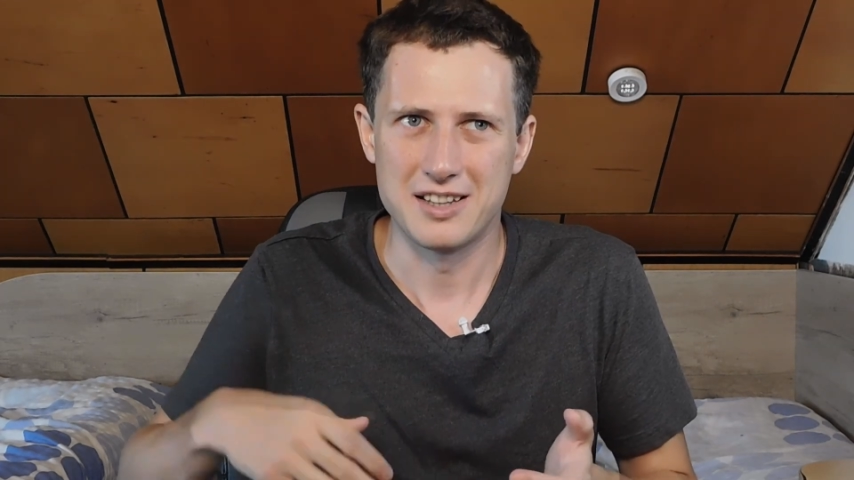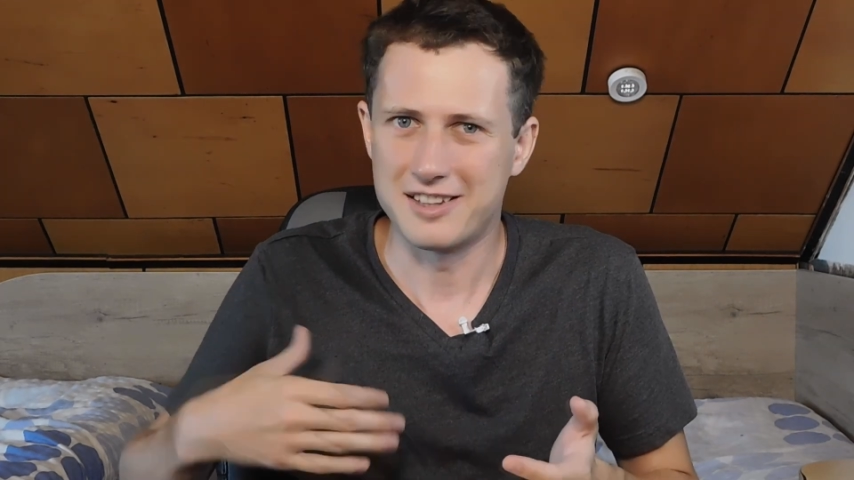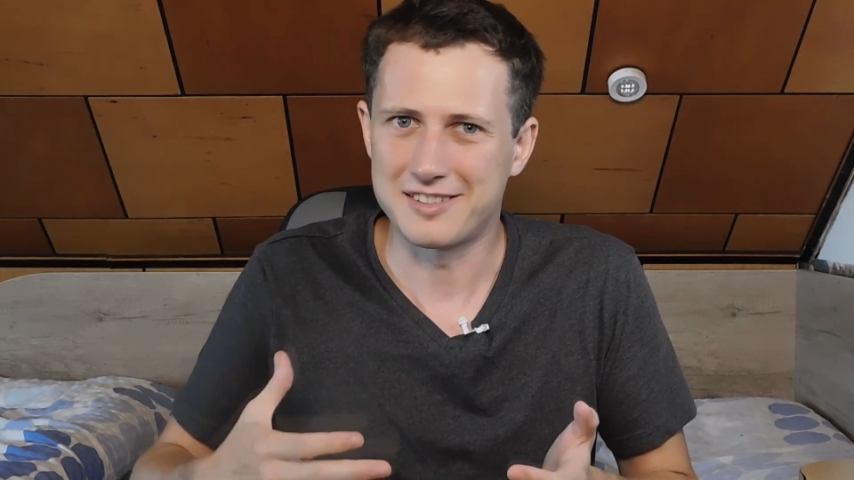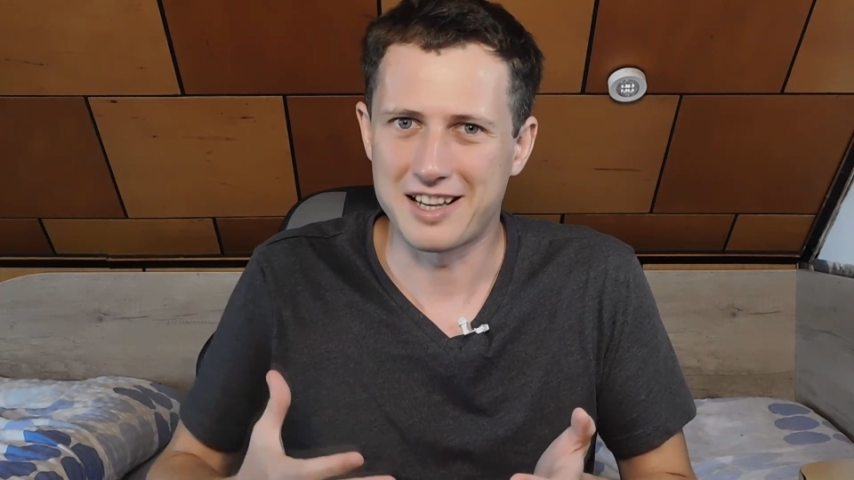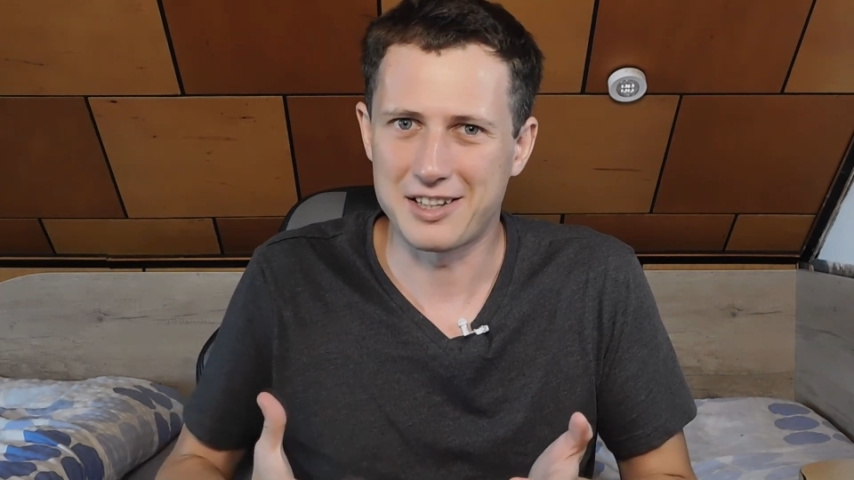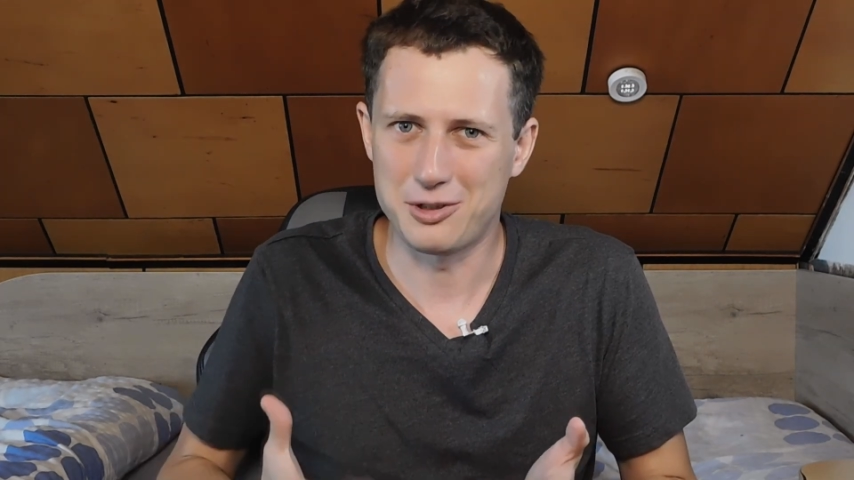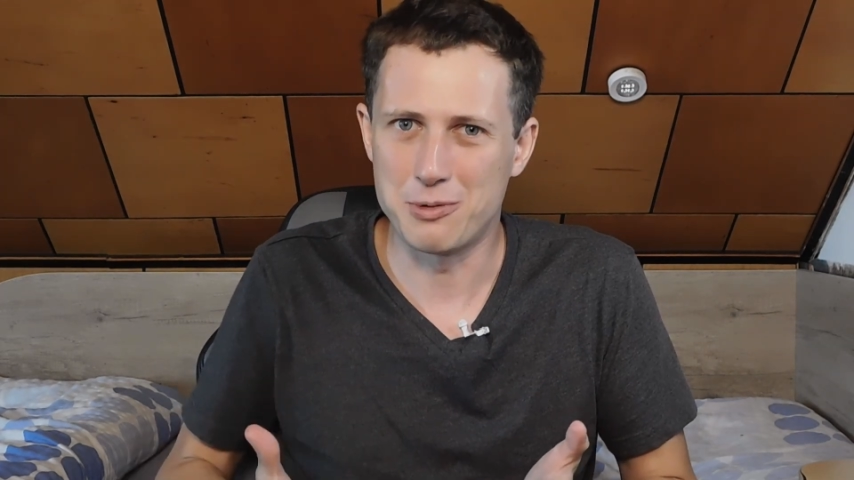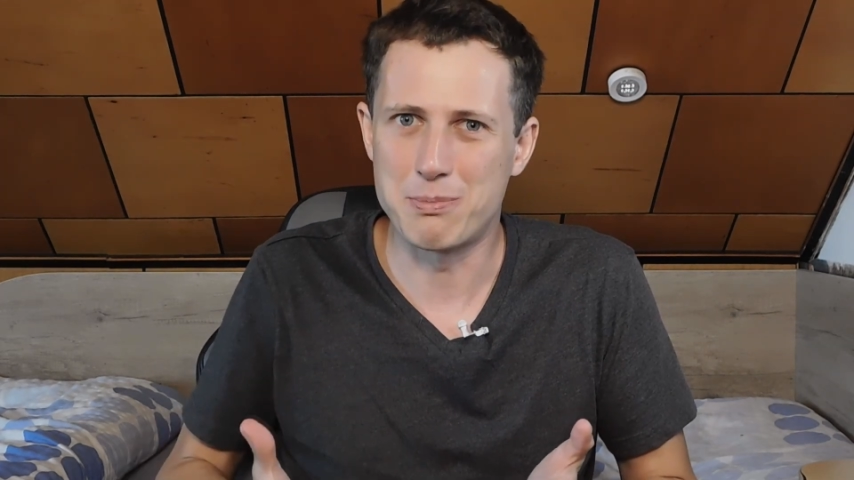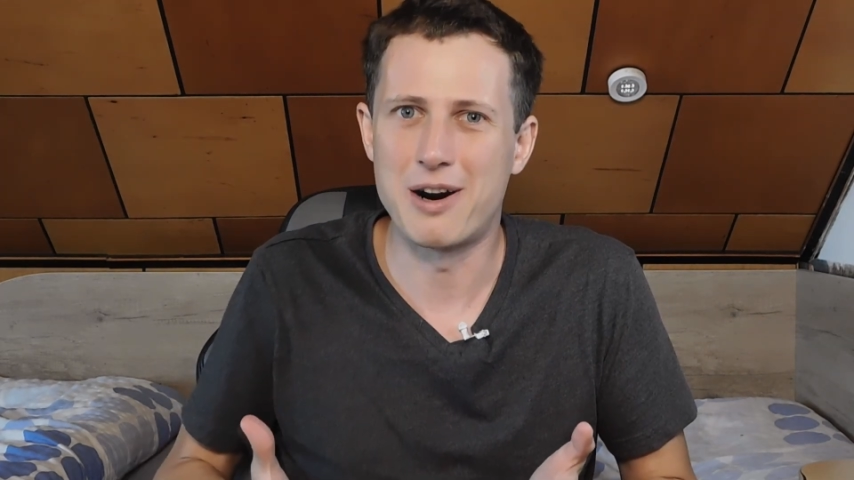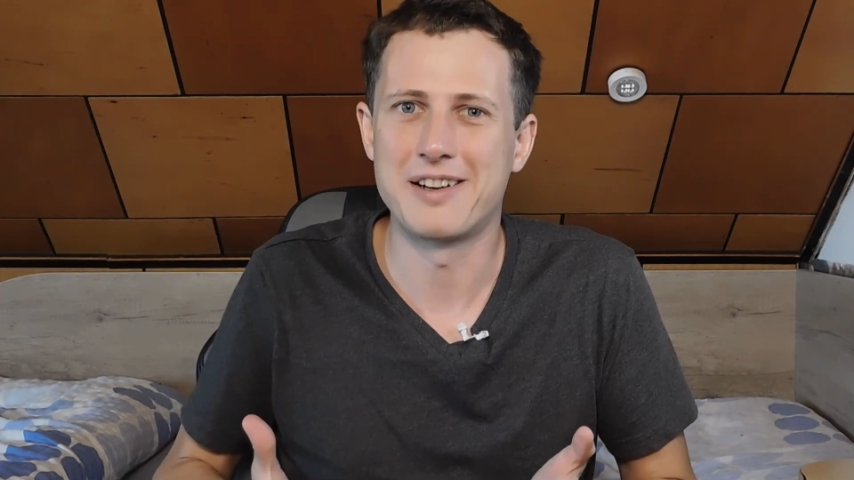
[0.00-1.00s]
detect
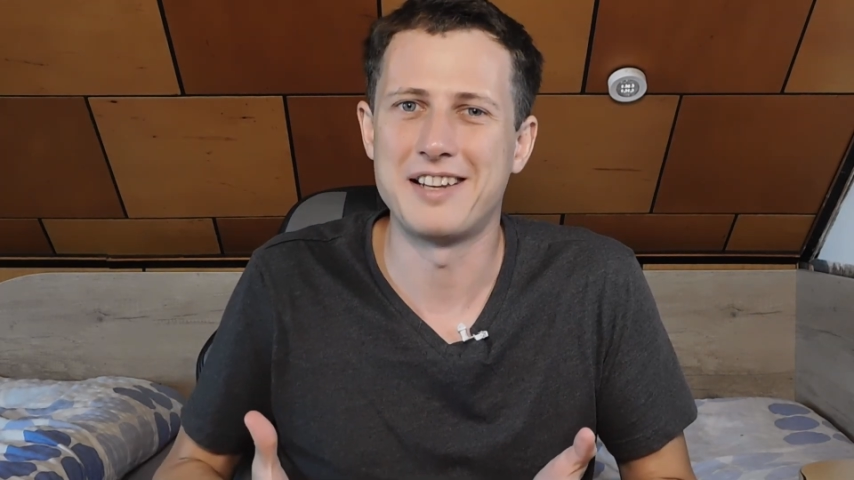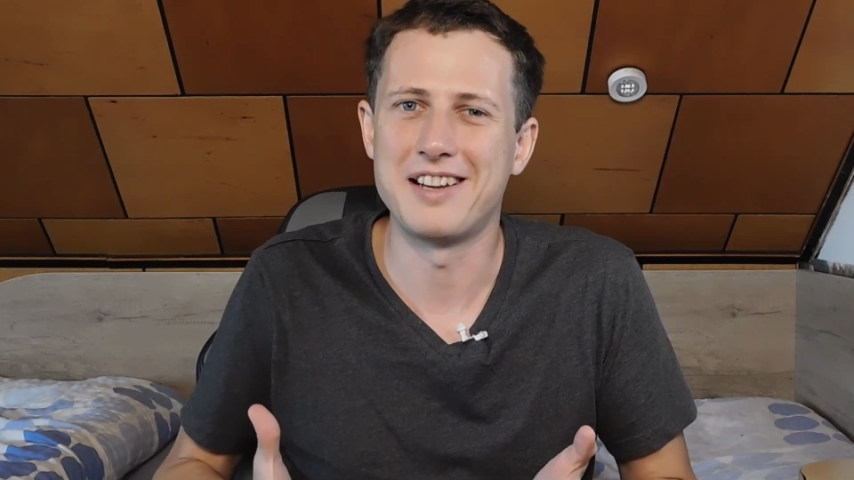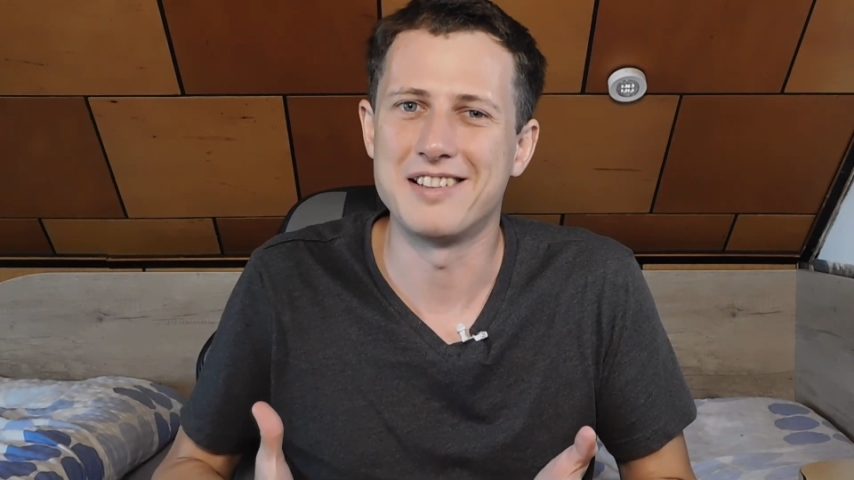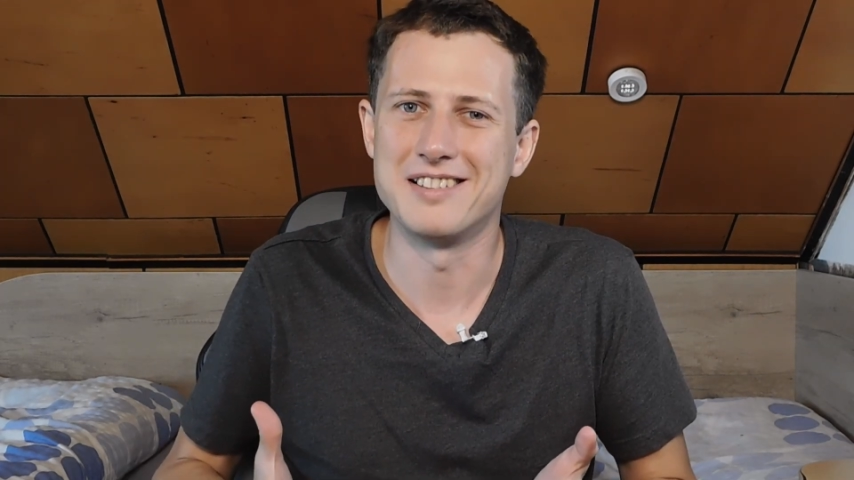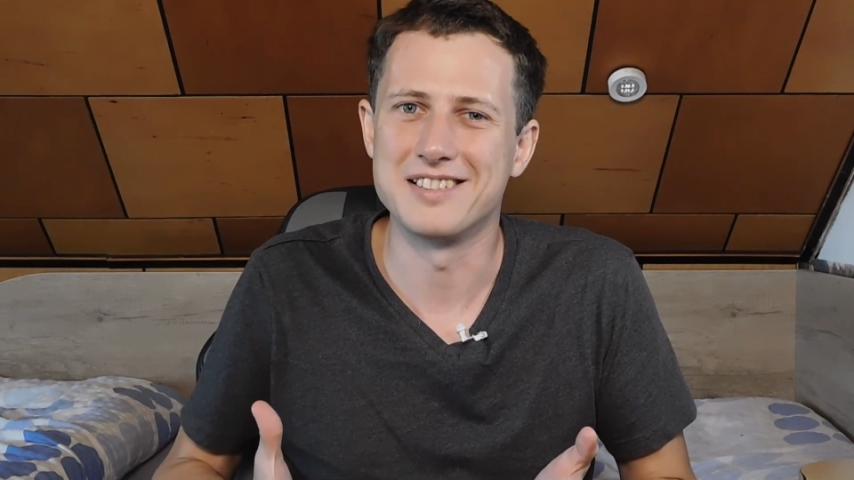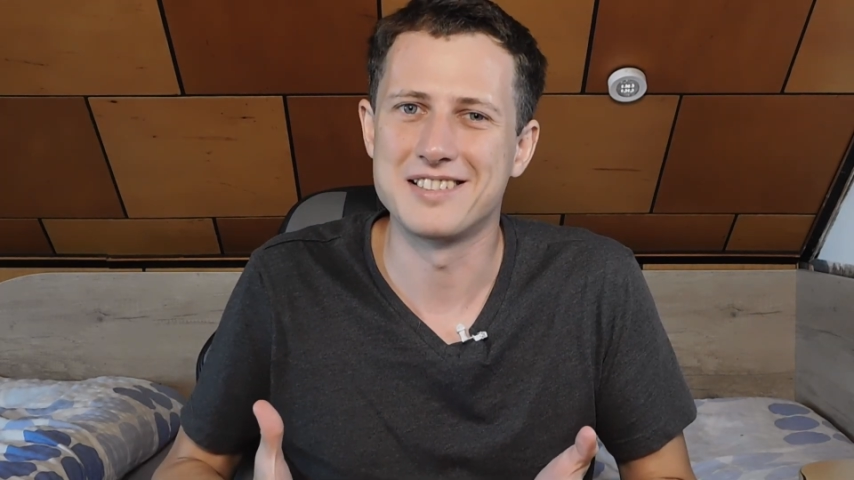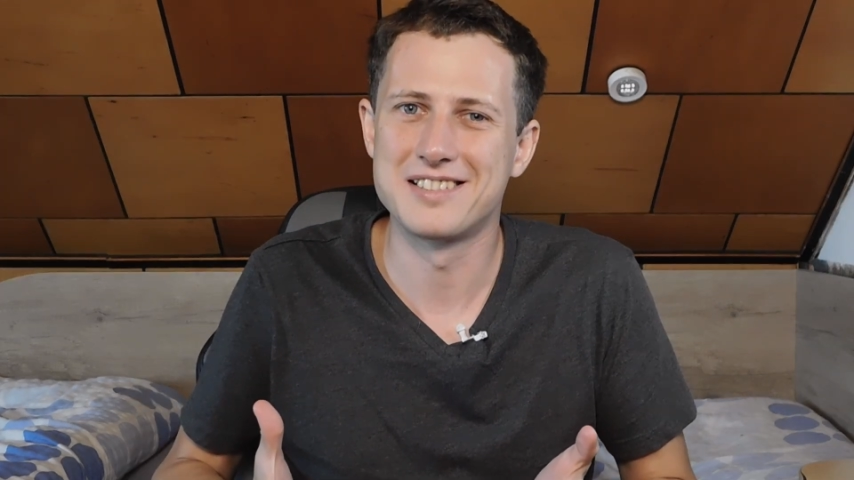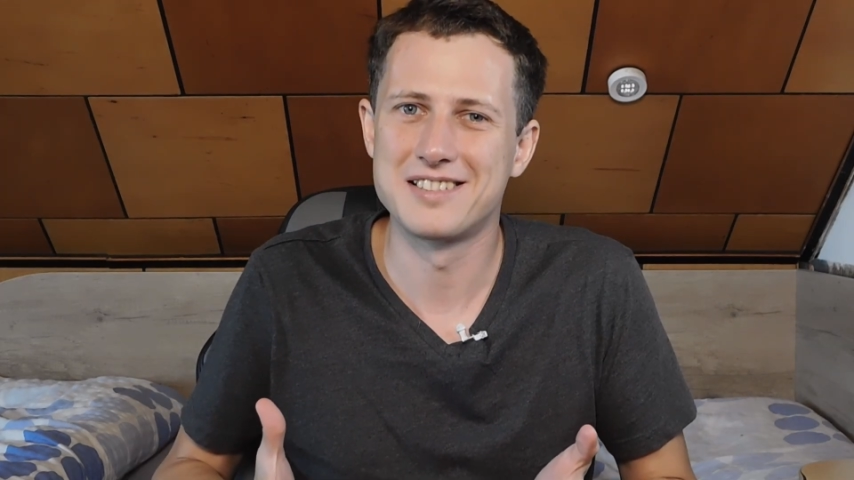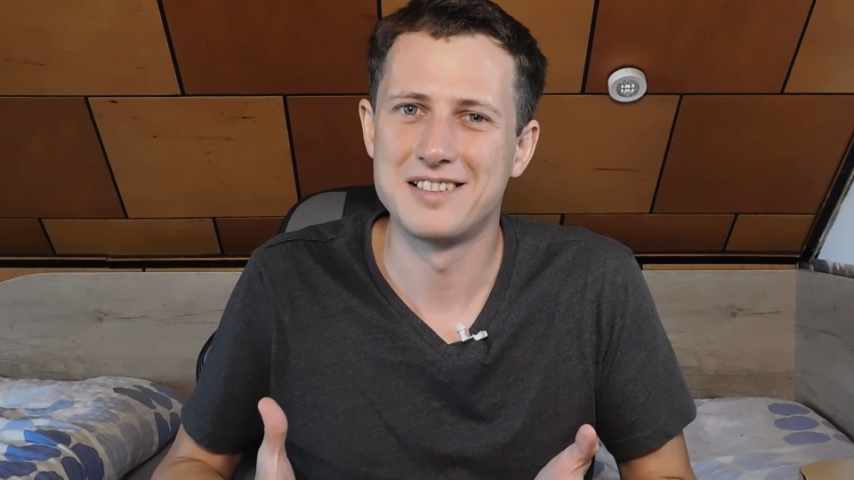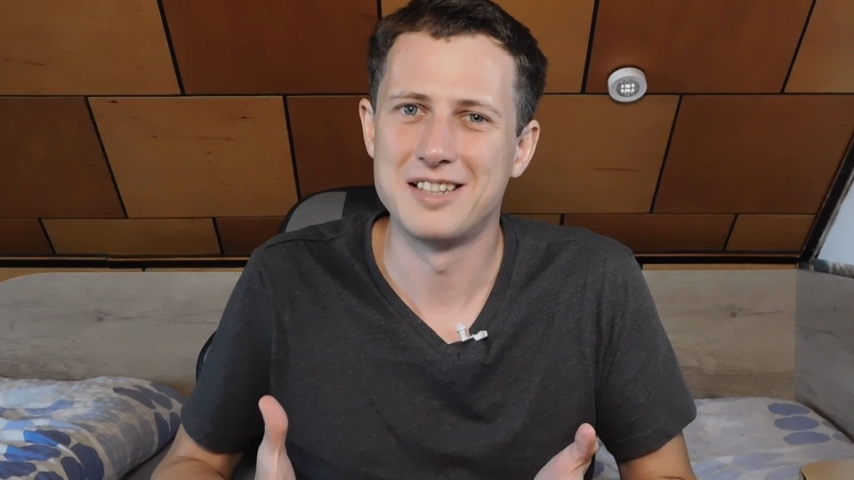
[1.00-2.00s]
new
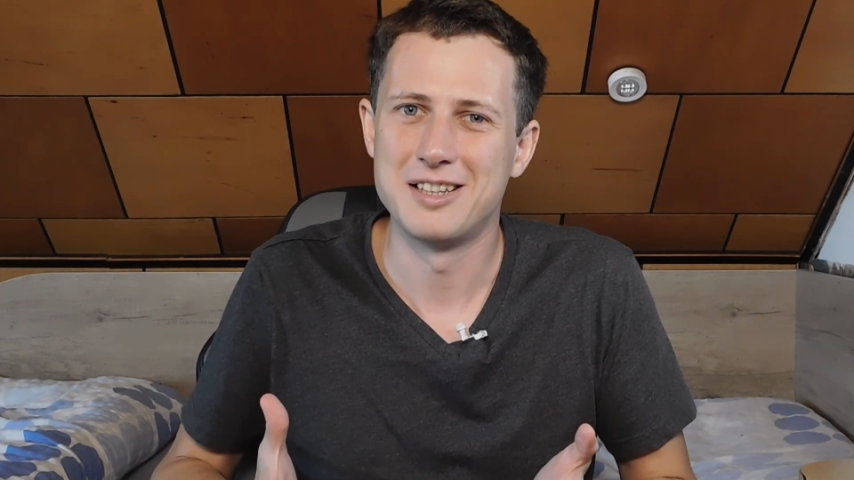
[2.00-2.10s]
particles.